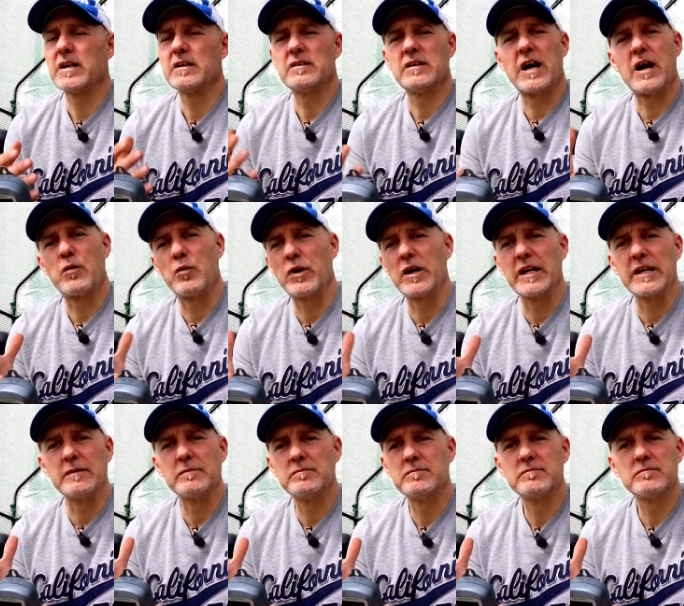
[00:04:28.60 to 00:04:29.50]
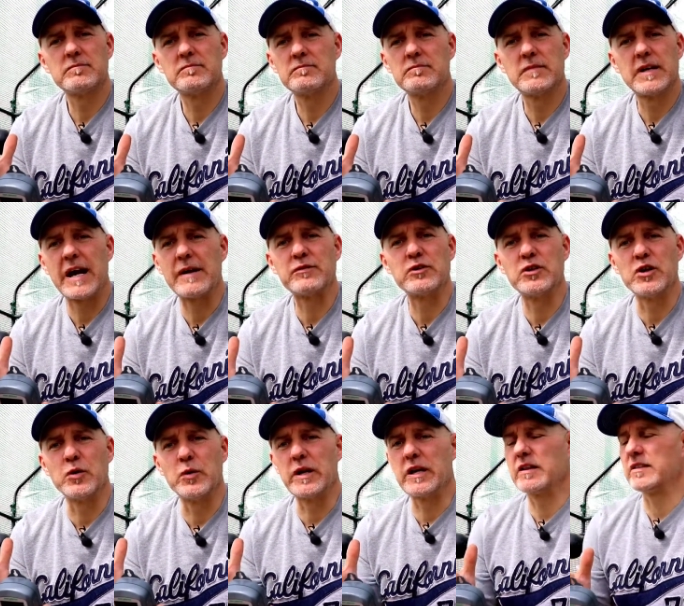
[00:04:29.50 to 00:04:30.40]
not really have to
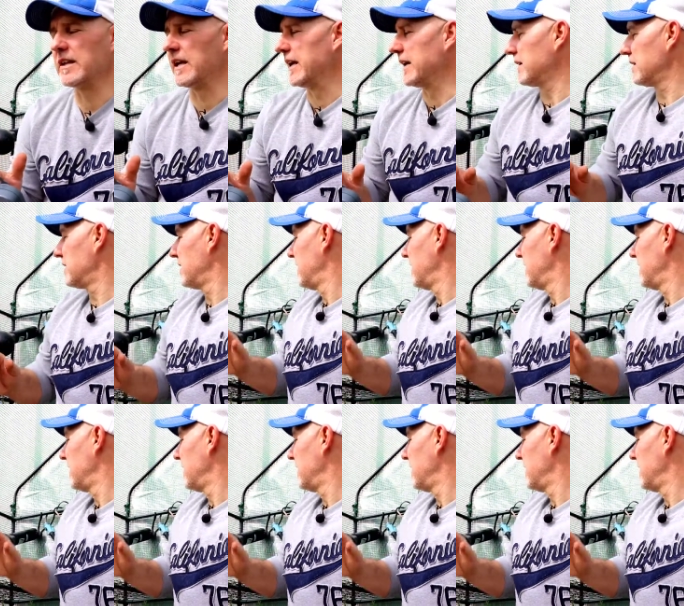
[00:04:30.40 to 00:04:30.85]
do anything.